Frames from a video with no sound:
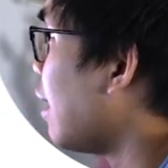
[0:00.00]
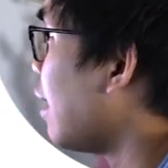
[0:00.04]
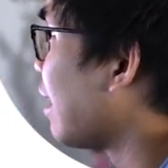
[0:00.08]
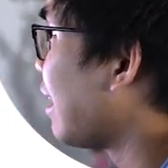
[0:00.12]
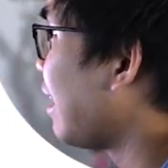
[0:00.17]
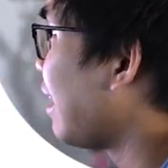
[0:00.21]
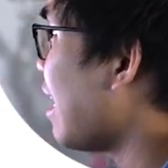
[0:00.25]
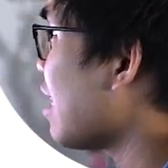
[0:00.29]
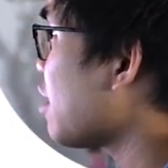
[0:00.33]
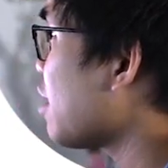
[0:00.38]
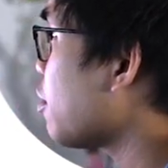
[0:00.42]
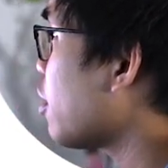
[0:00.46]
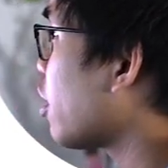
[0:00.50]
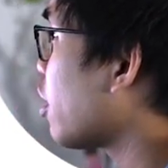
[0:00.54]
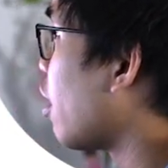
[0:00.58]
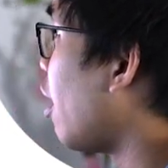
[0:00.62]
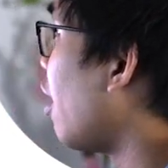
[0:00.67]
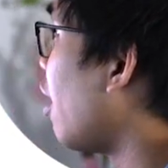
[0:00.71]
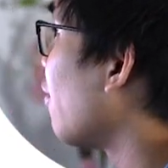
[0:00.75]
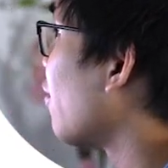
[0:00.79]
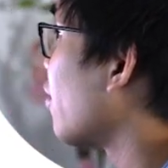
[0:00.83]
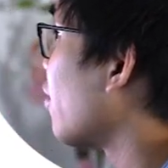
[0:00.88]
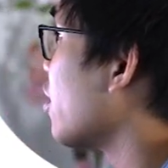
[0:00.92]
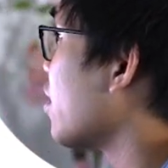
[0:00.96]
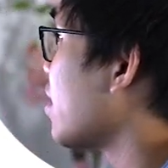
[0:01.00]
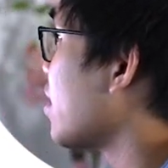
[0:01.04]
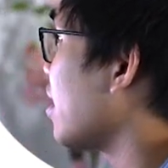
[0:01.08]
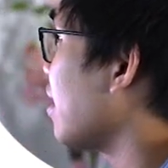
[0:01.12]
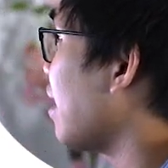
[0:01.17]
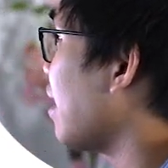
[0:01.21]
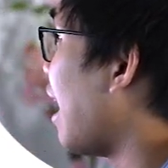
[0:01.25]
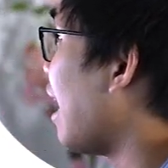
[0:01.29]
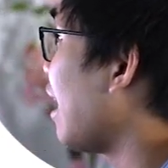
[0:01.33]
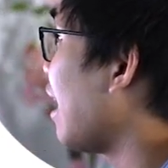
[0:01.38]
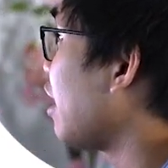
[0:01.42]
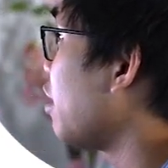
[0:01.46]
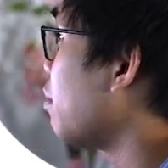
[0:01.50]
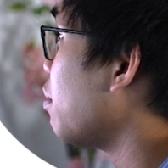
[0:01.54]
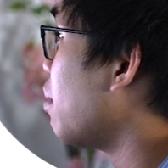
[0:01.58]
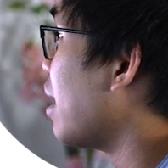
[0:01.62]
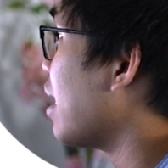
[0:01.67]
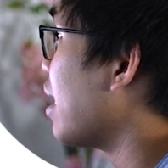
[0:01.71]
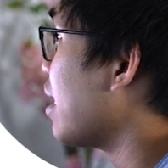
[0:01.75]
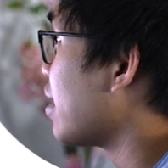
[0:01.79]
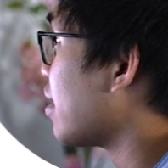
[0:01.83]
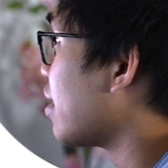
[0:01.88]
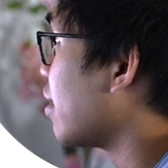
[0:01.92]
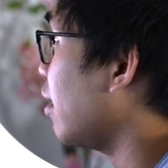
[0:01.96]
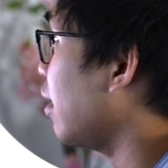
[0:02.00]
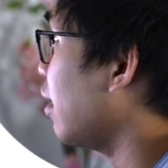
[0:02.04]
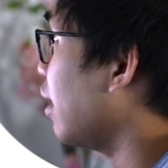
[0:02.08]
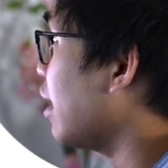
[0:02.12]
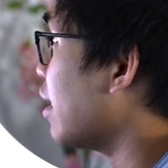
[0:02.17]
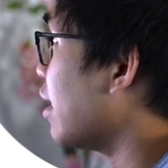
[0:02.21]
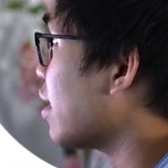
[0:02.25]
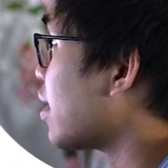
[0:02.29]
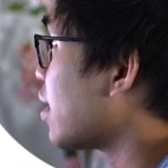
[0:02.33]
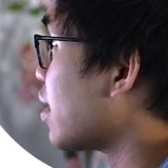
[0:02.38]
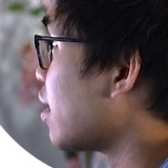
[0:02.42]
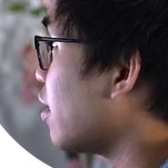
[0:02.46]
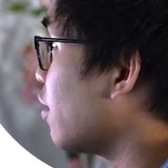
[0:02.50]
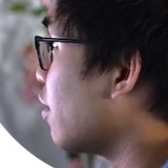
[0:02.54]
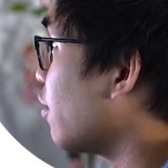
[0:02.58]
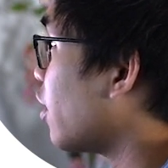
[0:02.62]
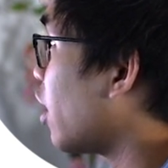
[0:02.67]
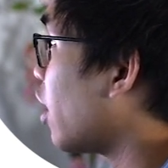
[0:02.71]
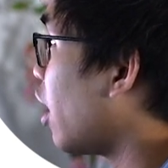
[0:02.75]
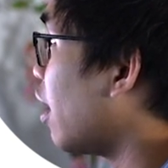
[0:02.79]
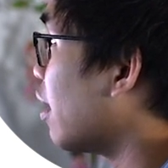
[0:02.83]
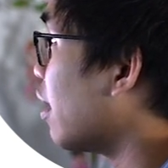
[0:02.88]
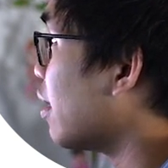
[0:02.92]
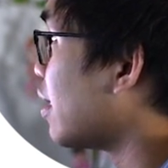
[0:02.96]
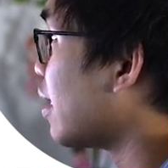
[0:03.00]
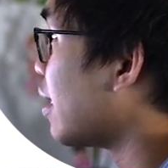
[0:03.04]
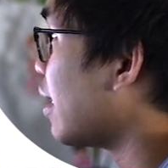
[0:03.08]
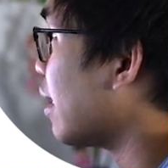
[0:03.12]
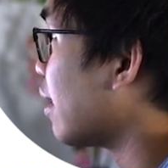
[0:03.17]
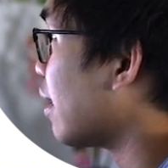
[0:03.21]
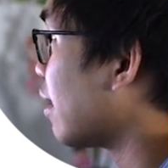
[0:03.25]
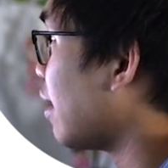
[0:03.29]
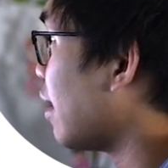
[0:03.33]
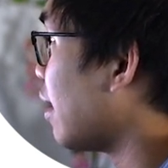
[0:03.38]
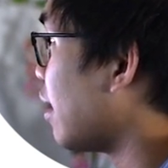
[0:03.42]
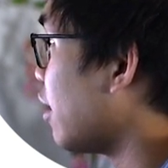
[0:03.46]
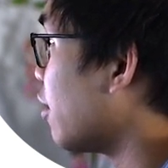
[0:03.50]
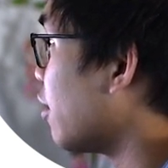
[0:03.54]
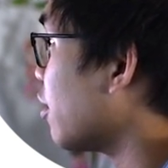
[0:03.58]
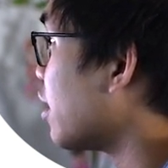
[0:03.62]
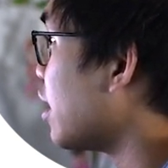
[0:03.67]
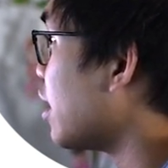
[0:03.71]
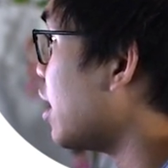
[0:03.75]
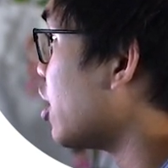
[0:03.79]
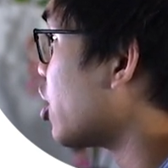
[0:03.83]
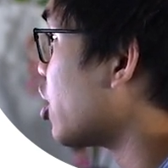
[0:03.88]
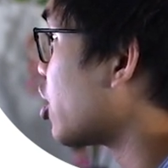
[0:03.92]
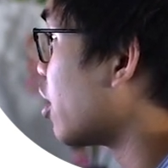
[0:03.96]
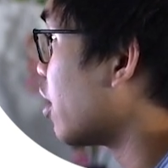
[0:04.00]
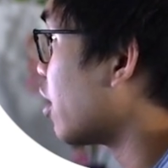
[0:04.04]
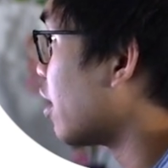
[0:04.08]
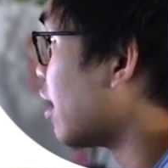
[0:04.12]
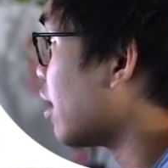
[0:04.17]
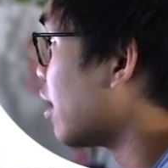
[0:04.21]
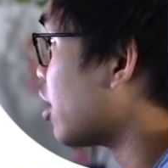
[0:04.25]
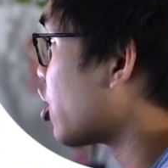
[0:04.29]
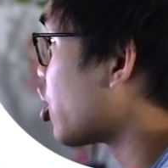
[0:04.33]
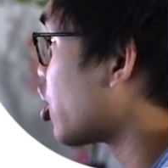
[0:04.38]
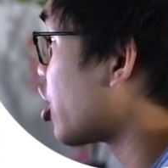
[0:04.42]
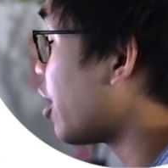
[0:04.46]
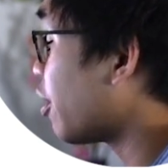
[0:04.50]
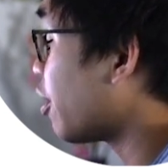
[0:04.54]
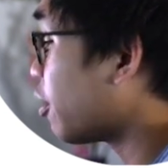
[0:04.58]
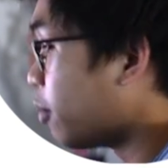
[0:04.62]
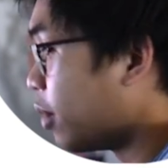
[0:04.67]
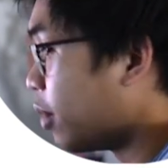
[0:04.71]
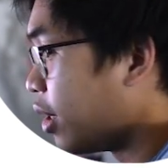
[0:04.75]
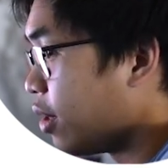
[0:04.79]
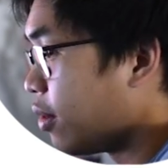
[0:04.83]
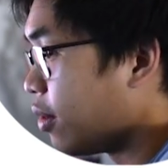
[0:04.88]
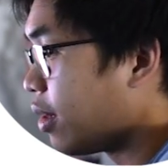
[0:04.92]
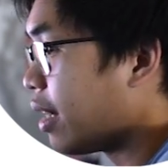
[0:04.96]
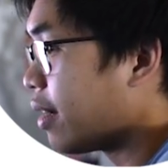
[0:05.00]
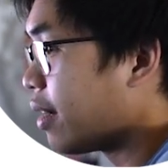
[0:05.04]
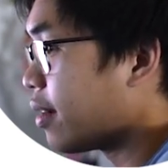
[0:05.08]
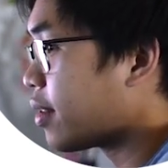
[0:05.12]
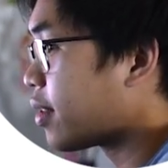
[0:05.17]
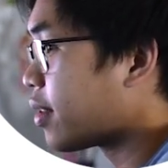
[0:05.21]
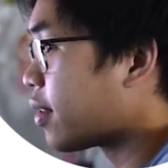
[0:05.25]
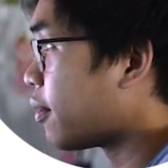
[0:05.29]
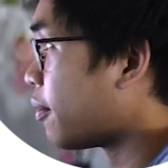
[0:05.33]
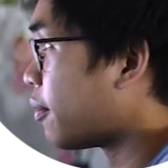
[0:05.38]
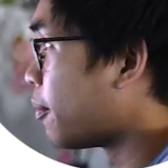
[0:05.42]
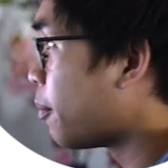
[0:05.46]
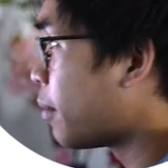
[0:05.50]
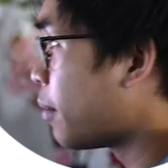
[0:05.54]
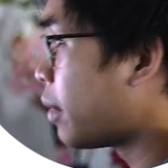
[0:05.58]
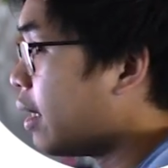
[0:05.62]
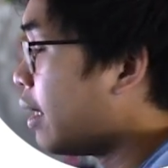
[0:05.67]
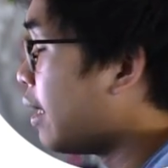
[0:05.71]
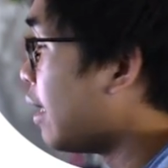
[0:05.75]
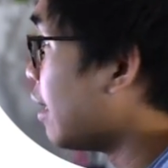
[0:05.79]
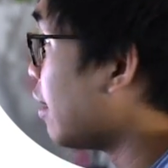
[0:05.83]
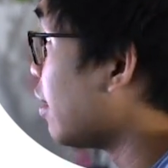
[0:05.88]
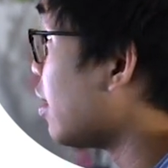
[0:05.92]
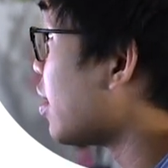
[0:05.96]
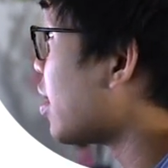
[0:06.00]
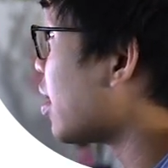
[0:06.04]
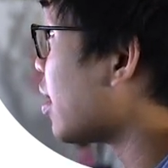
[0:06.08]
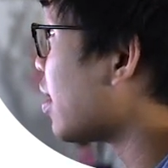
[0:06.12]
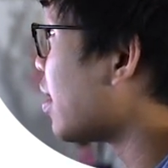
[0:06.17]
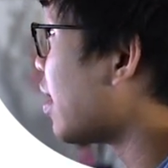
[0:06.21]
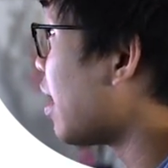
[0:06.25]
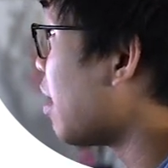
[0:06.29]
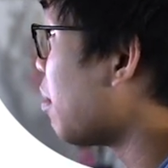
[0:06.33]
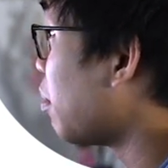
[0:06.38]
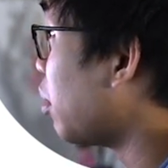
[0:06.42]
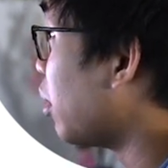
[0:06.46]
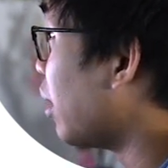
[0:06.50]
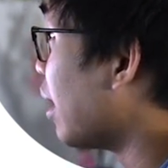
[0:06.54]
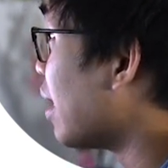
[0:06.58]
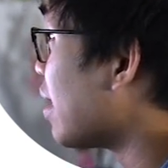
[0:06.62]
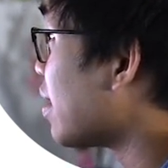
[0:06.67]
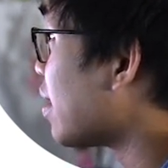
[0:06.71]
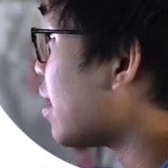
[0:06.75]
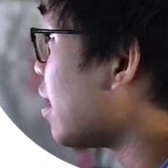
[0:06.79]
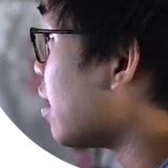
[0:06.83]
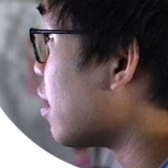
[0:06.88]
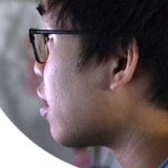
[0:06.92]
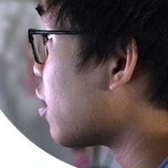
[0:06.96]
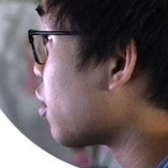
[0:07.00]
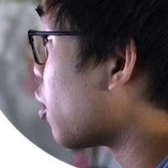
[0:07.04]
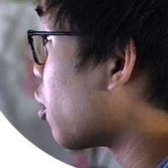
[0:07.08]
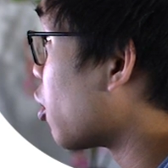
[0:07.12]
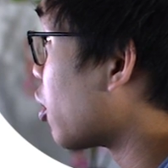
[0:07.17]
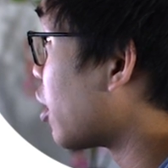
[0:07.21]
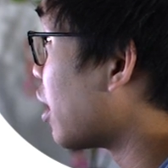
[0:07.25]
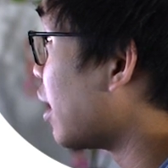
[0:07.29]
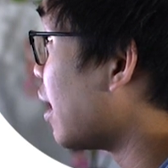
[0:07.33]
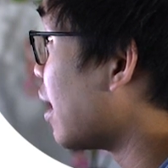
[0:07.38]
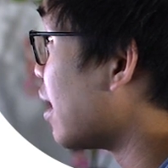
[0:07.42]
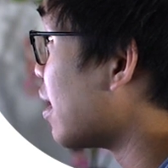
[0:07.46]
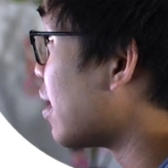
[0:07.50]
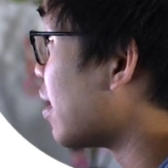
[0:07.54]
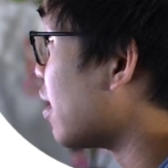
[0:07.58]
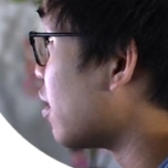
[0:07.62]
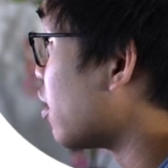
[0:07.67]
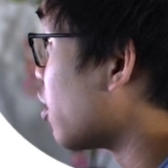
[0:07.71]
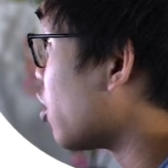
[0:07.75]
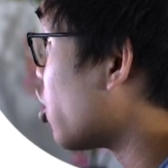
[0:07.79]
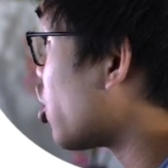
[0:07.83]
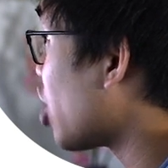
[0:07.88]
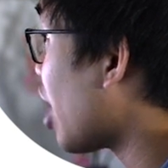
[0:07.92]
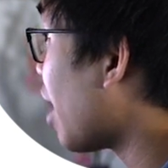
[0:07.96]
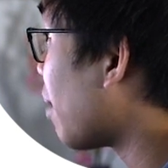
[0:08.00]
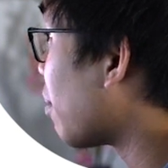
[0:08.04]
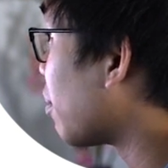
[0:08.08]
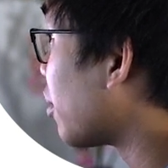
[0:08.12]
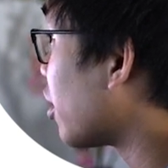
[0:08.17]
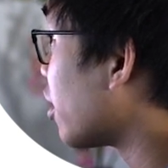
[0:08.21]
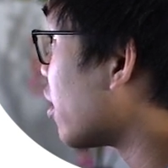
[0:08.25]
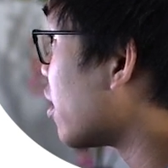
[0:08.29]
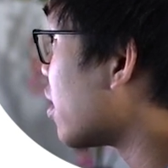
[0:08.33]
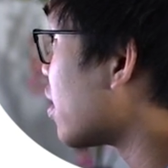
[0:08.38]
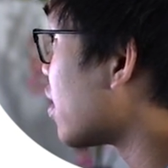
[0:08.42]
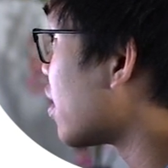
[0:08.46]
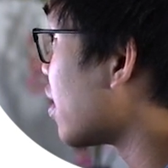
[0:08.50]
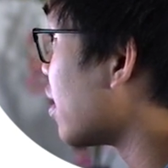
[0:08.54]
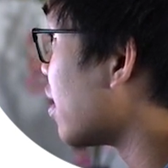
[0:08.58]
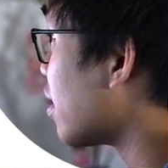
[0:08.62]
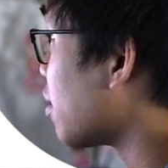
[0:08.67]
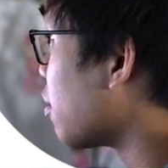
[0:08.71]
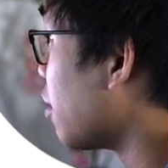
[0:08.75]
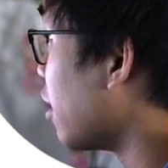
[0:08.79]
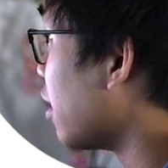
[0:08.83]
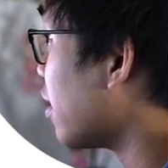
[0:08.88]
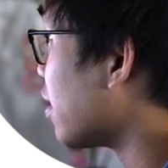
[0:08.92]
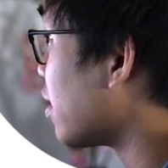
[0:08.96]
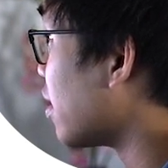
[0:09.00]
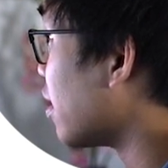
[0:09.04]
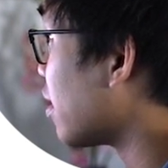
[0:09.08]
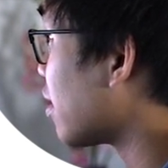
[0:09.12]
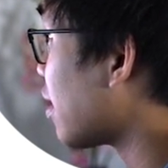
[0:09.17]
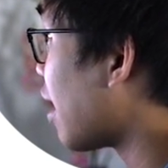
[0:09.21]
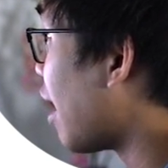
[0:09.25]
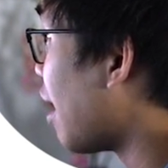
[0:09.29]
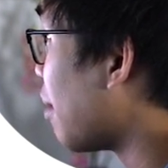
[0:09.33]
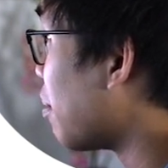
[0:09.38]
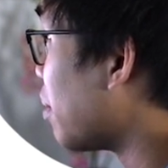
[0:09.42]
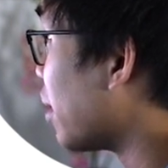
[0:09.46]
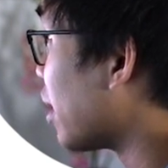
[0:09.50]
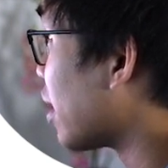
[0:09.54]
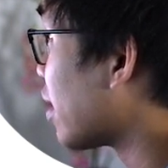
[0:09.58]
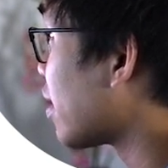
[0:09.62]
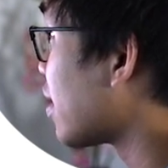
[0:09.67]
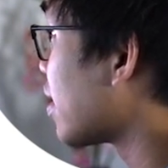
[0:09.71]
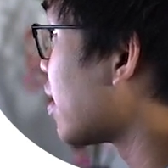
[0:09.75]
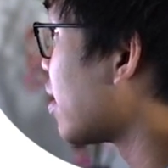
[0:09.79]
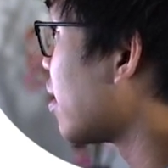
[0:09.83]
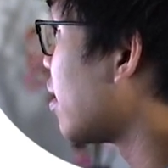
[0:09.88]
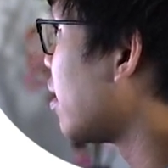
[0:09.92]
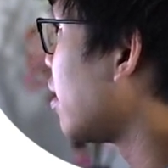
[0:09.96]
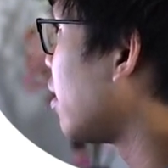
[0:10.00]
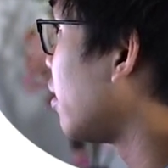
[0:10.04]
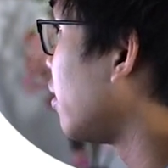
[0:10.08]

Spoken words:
Classwork offers an itemized list of content that your teacher has shared with you guys. In this example, I see it's organized into chapters as well as the topics.